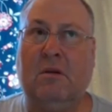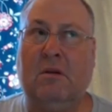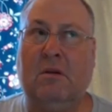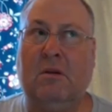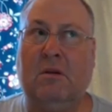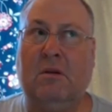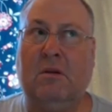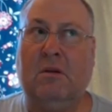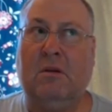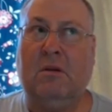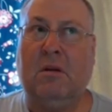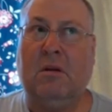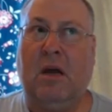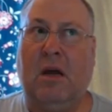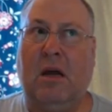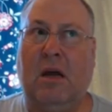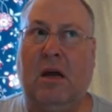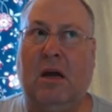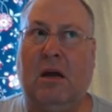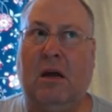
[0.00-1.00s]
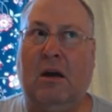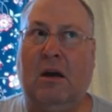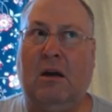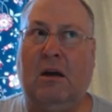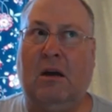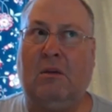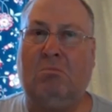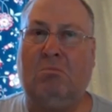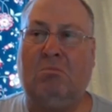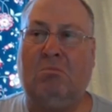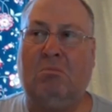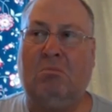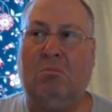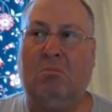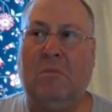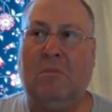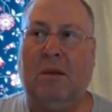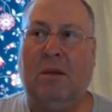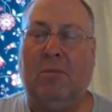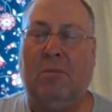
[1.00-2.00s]
uh, they both
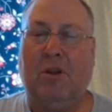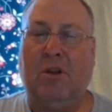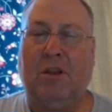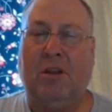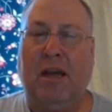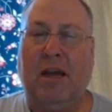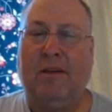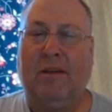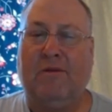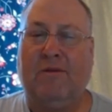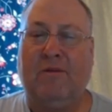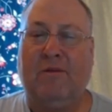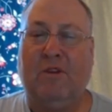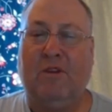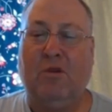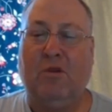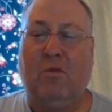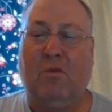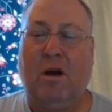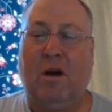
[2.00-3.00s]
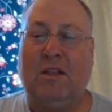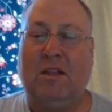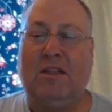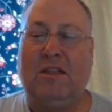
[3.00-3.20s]
kind of do one step